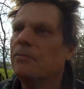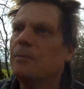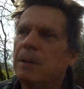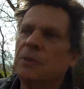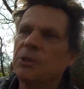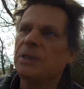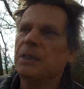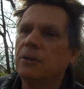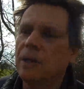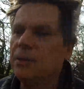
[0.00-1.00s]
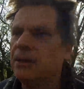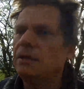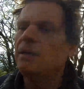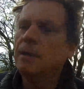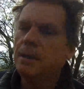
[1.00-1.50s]
a publishing deal or anything.
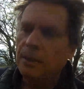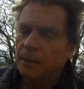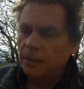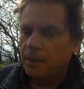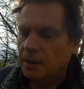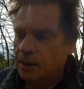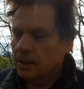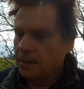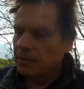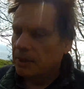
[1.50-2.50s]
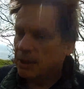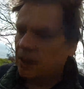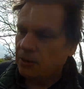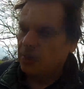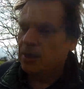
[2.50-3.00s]
But
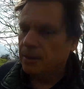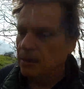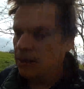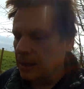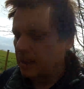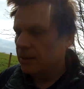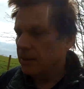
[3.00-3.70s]
so, yeah.